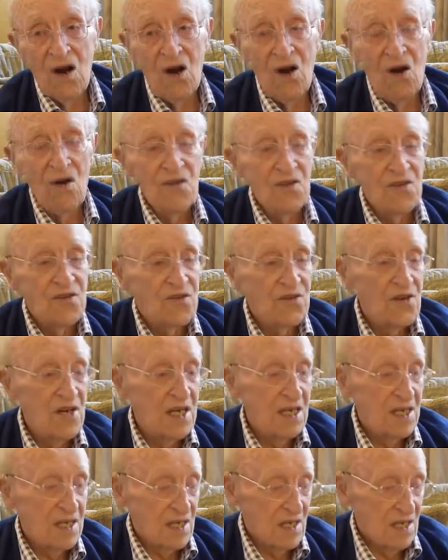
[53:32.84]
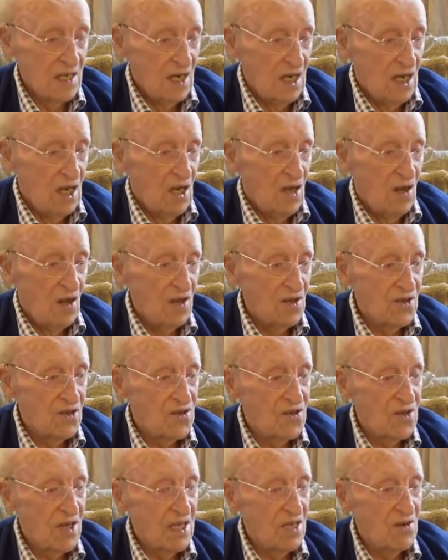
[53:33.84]
Oh, the strings. Well, the
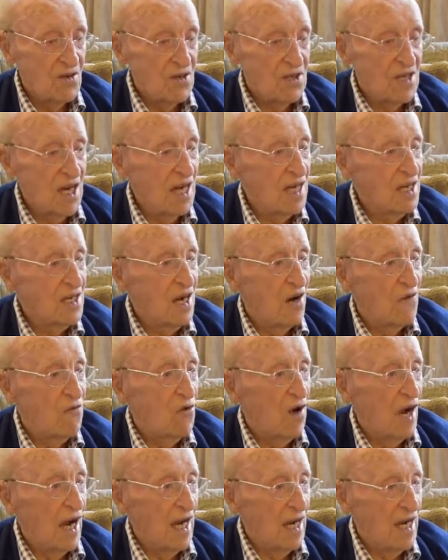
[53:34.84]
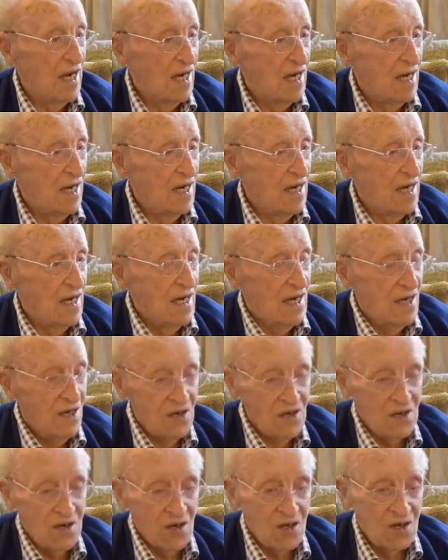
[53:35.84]
strings were telegraph wire. It
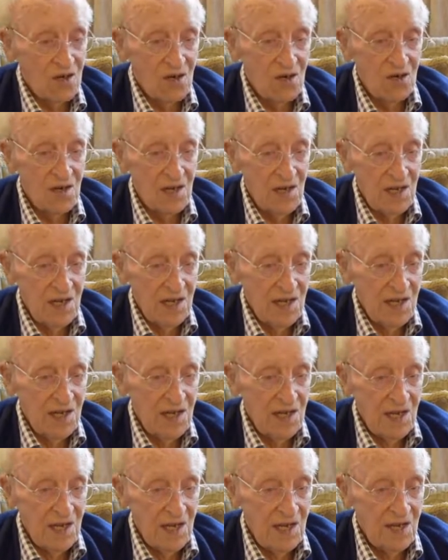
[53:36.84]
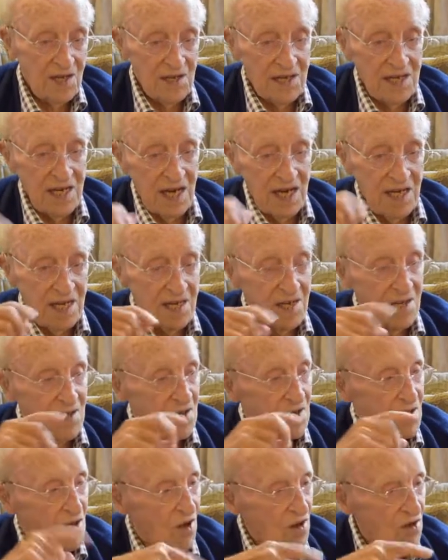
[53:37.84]
was a cut and
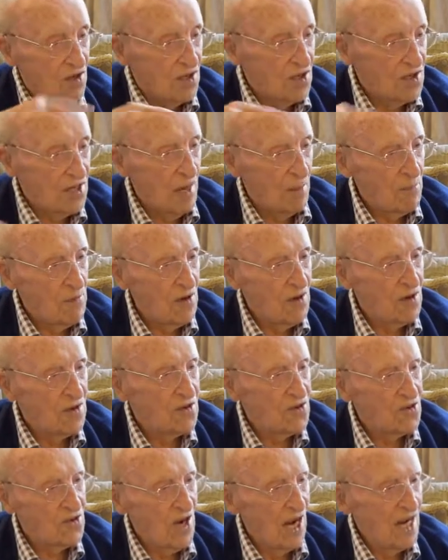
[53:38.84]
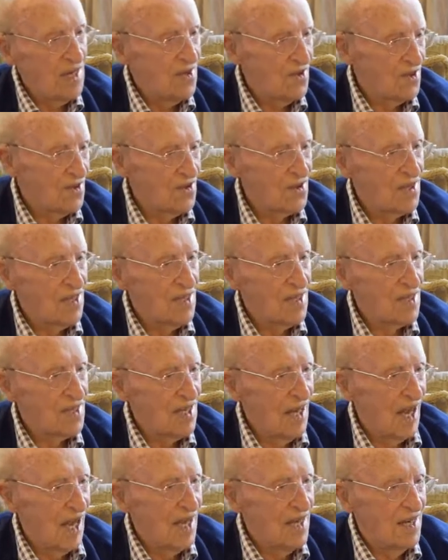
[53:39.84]
they called separate strands
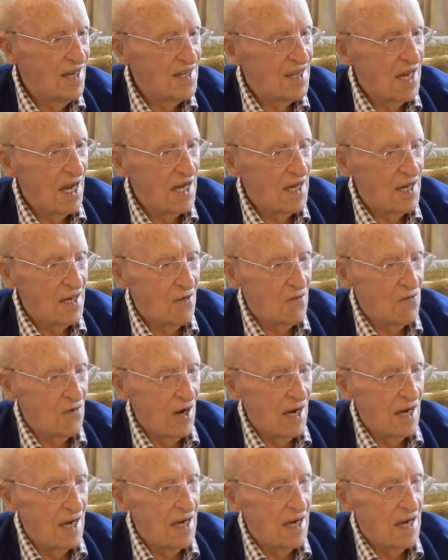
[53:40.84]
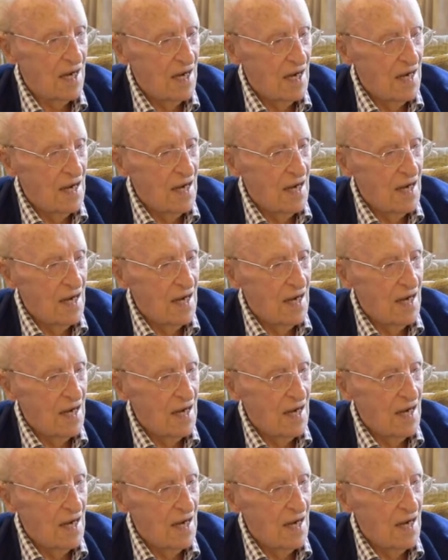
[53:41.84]
inside the telegraph wire.